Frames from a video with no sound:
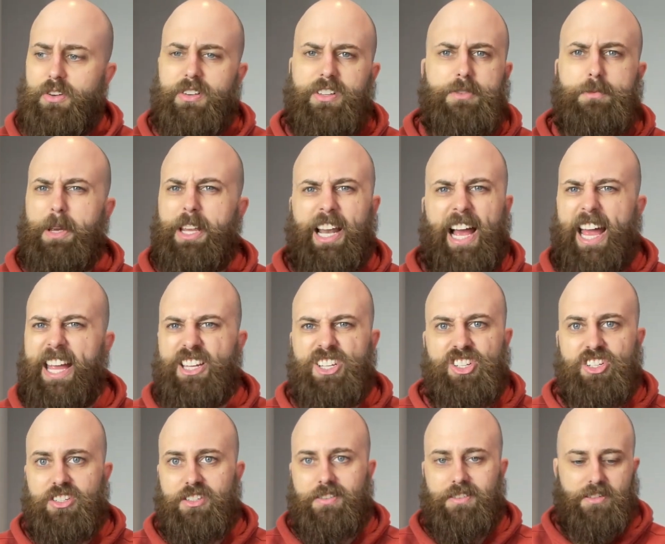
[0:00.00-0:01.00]
It's been
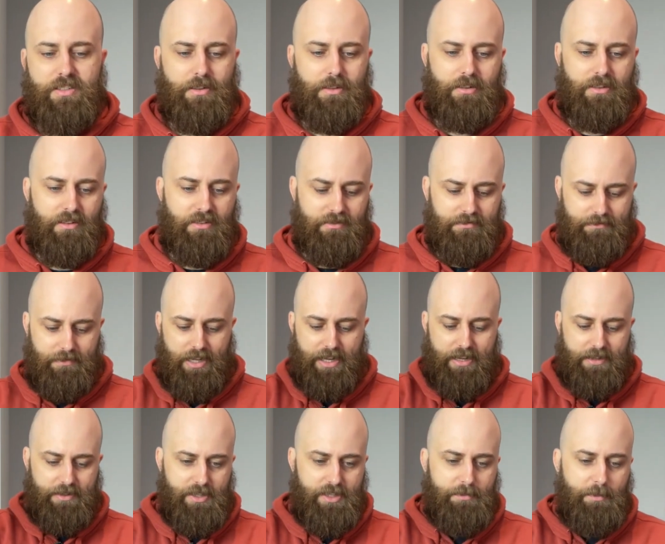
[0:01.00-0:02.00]
ages. So
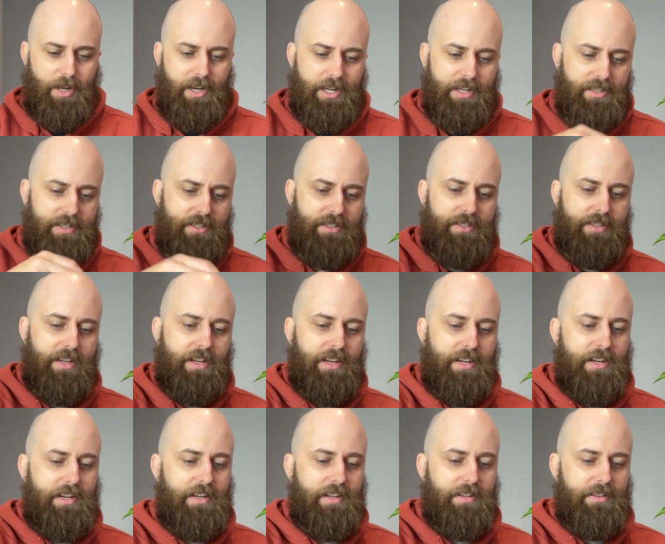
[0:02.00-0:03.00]
spiders
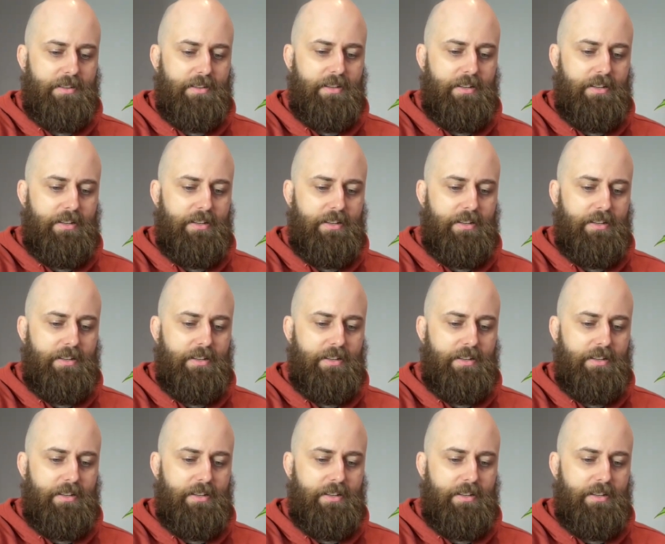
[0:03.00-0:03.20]
are